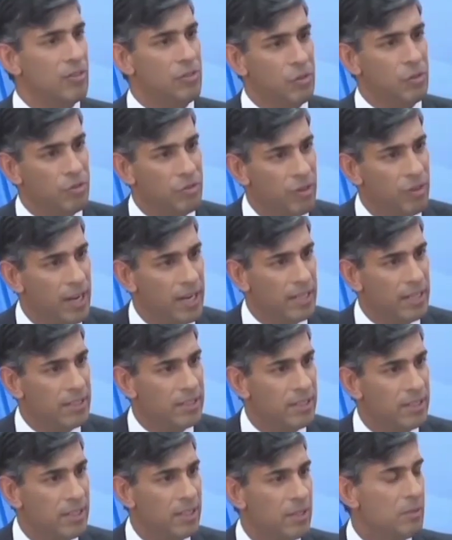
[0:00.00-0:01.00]
As your
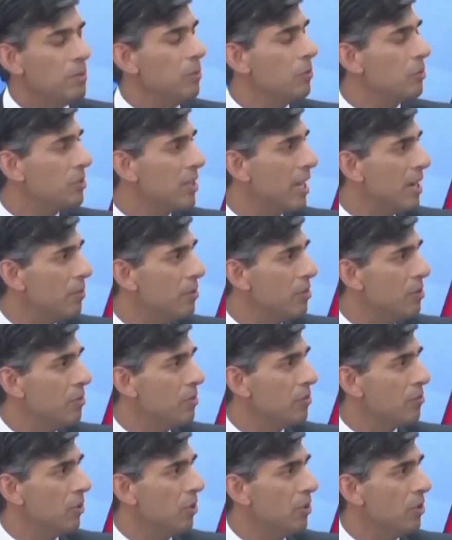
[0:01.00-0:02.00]
friend, we will stand with
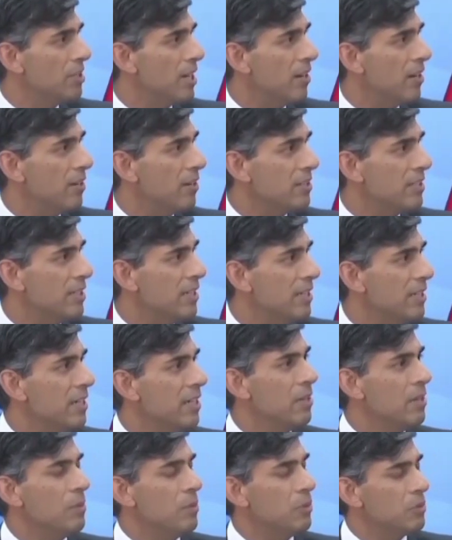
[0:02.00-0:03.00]
you in
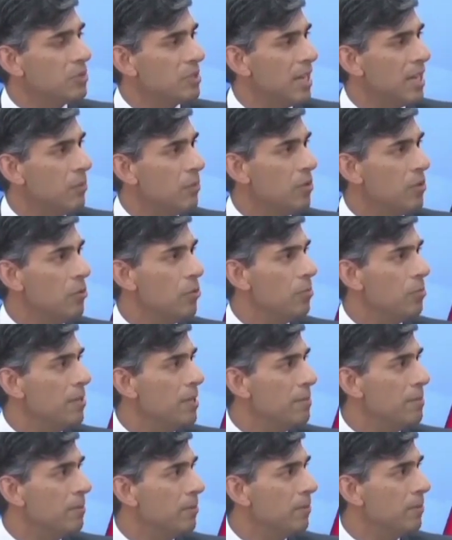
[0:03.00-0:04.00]
solidarity. We will stand with your
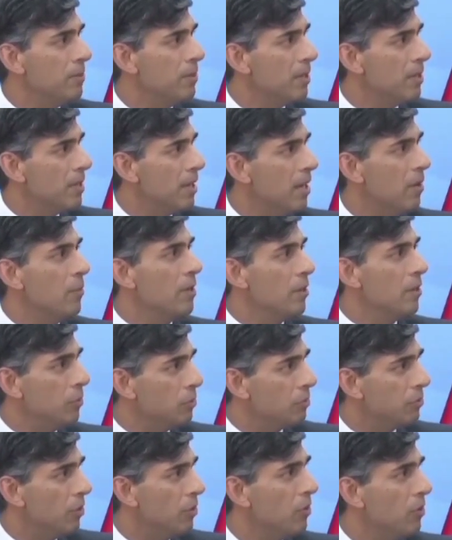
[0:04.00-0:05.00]
people, and
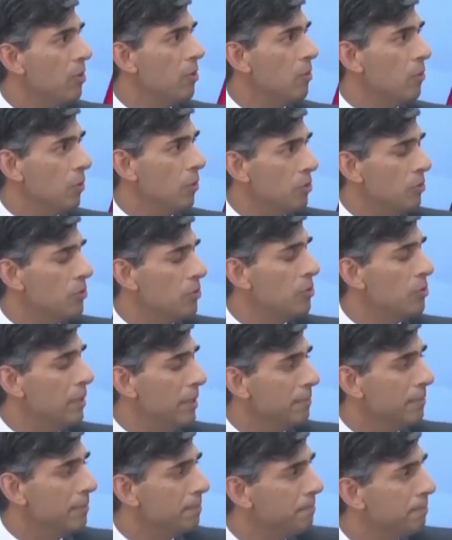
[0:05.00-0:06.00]
we also want you to
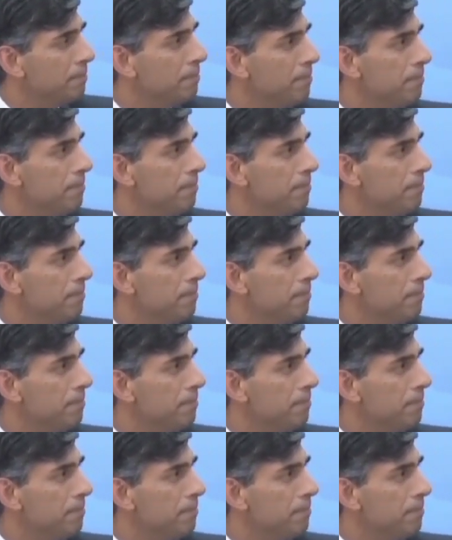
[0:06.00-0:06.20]
win.